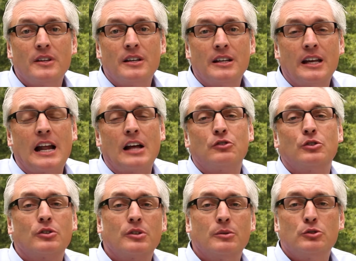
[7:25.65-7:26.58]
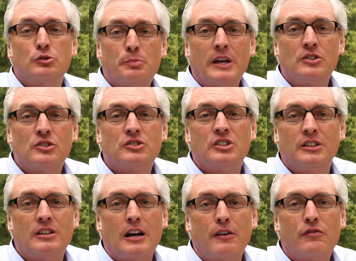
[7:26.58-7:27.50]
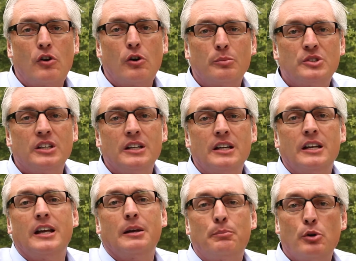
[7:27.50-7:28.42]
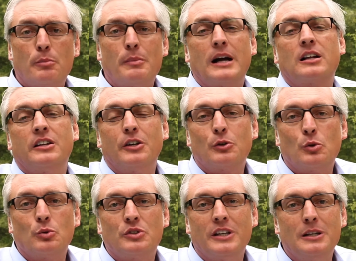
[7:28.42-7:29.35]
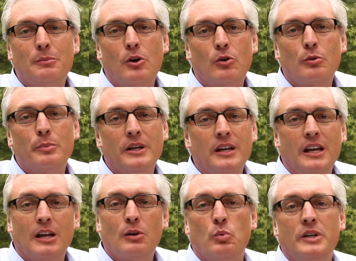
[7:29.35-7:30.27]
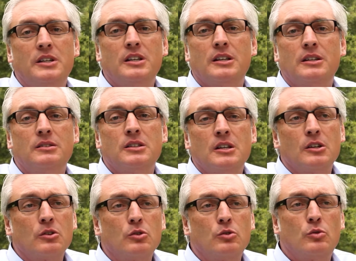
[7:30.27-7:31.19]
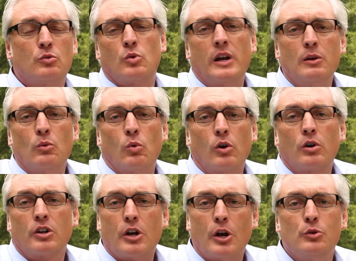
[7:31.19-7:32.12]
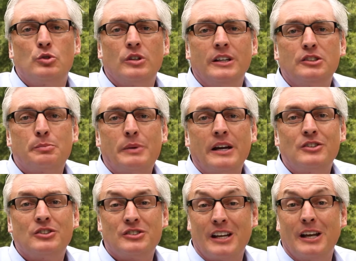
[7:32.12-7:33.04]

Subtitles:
And I took those patients into our pharmacy and put my clinical team on them, and we did great work coaching these patients.